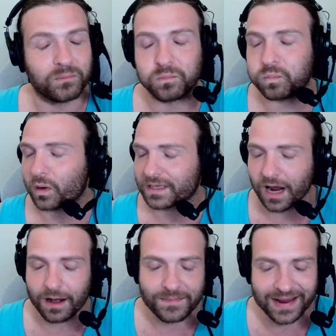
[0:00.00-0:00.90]
what's
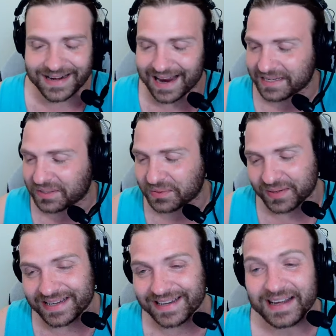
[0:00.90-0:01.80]
coming next
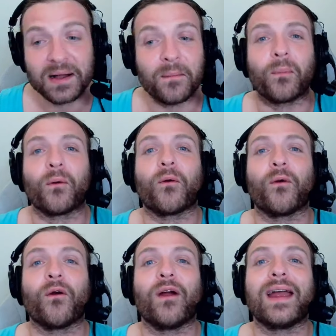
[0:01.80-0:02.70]
week.
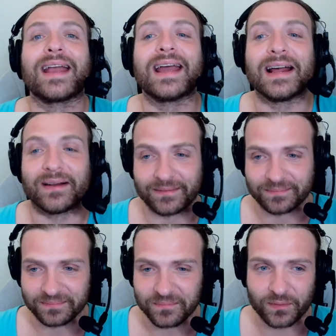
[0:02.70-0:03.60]
Bring it on.
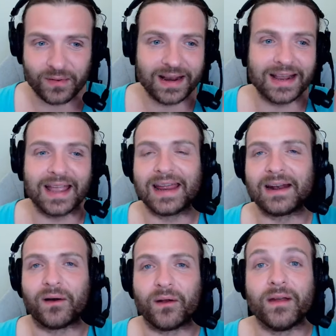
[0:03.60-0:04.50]
Bring it
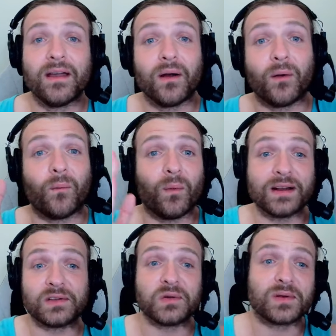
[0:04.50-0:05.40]
on. What
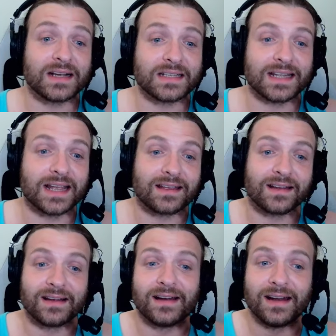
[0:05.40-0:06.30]
did you guys think?
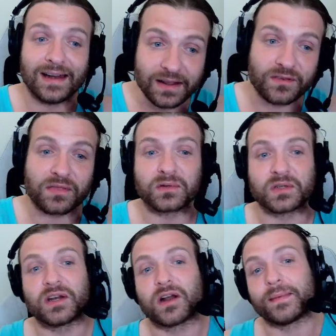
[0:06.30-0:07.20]
Leave your thoughts
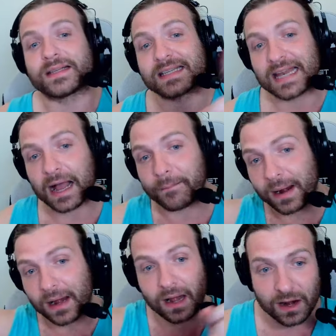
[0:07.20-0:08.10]
and your comments down
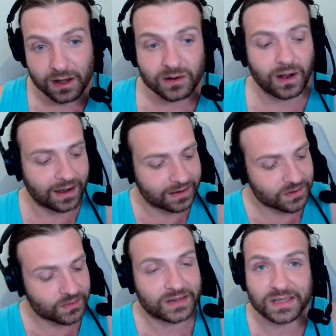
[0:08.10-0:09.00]
below. Are
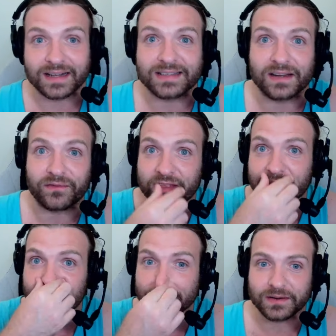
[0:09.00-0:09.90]
you excited for the
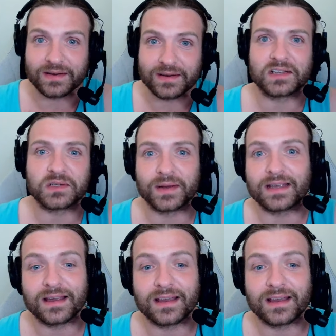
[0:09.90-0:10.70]
episode next week?